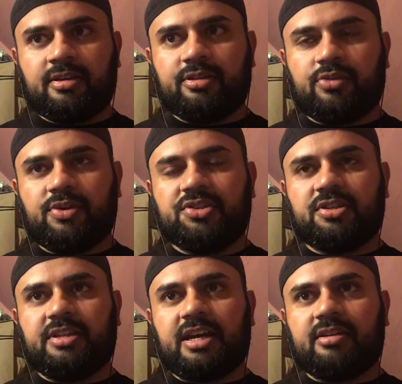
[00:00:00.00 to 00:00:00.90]
the
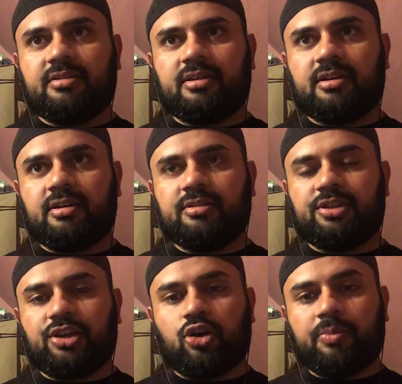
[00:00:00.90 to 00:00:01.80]
reason that uh,
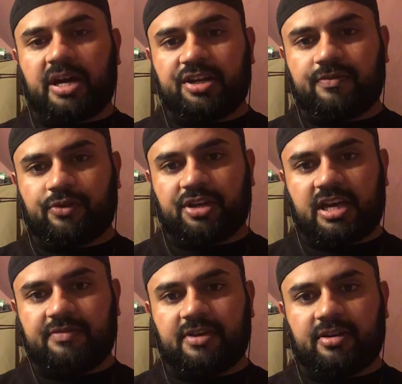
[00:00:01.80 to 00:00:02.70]
the Almighty
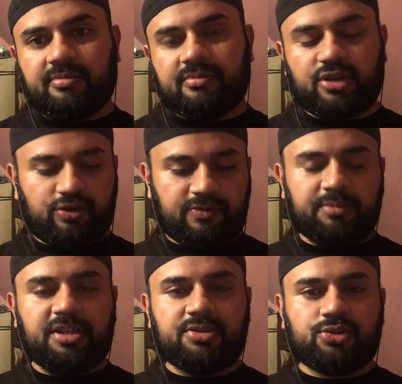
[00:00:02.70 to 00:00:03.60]
forgave him, you know,
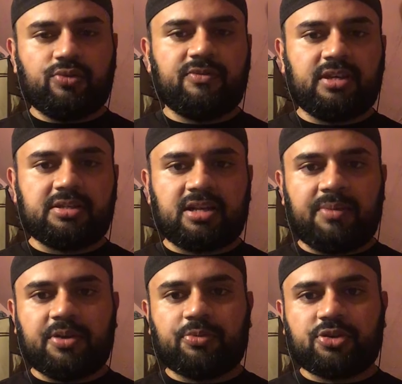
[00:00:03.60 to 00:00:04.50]
from the Sufi
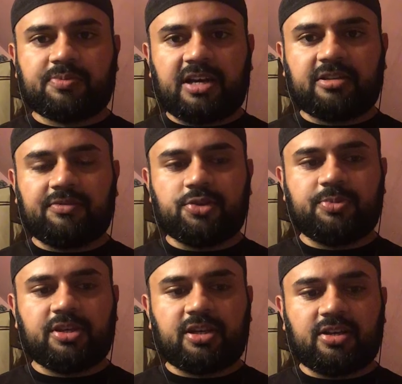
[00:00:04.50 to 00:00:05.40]
Islamic perspective, is
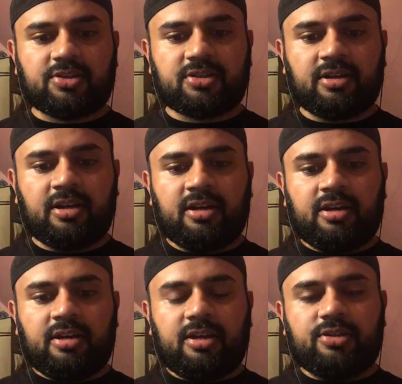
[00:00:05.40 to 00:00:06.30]
because
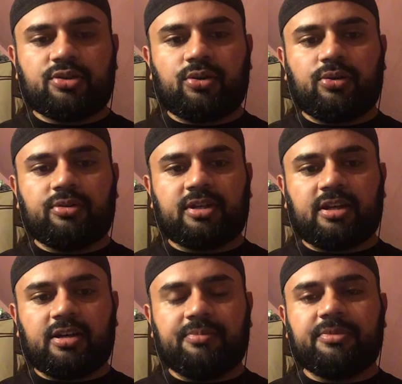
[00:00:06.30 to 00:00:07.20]
he told
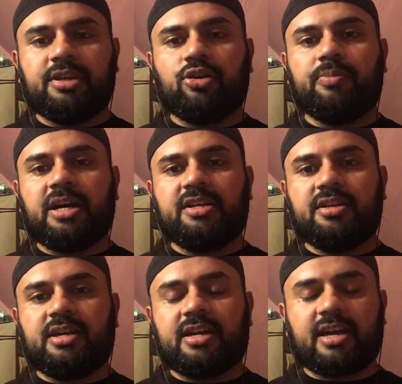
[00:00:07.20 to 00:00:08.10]
um, the
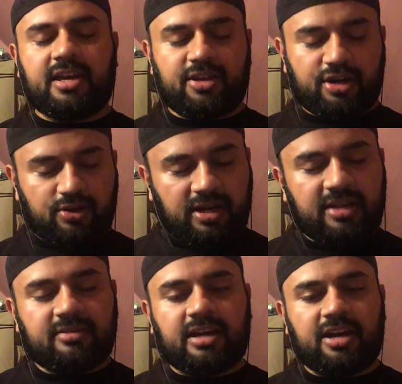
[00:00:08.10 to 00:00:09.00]
Almighty that, hey, you know,
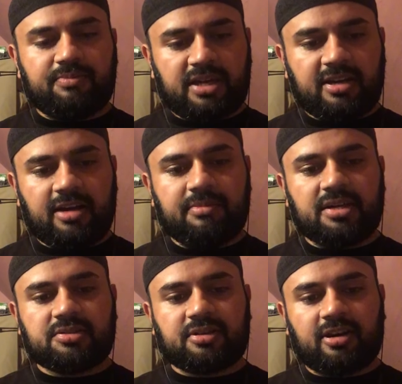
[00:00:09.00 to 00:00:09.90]
I, I admit I
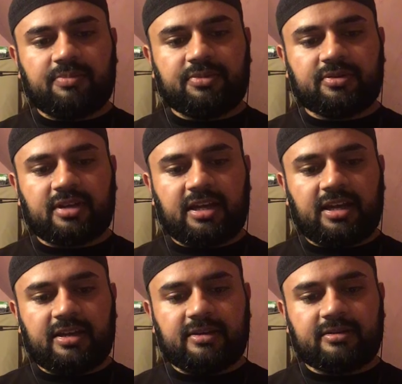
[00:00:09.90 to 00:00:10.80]
messed up,
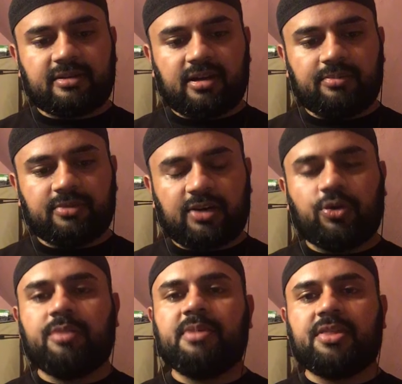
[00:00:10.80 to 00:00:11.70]
and um, I
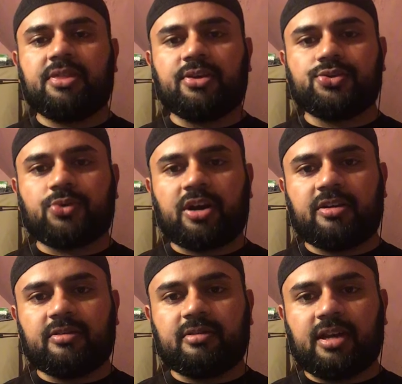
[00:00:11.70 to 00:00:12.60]
want to make things right.
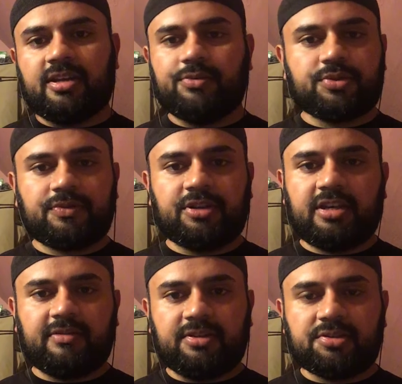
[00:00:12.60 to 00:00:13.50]
And he was
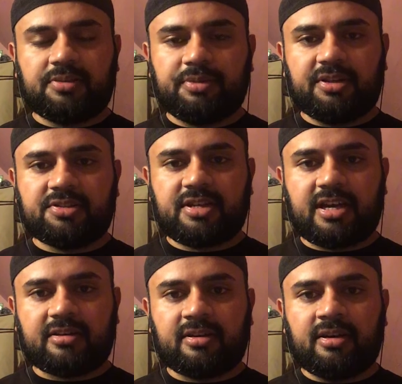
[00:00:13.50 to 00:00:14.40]
forgiven. Simple as
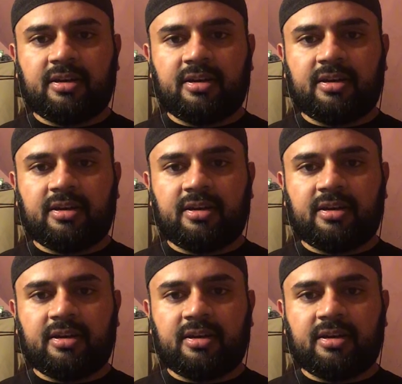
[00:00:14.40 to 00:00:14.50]
that.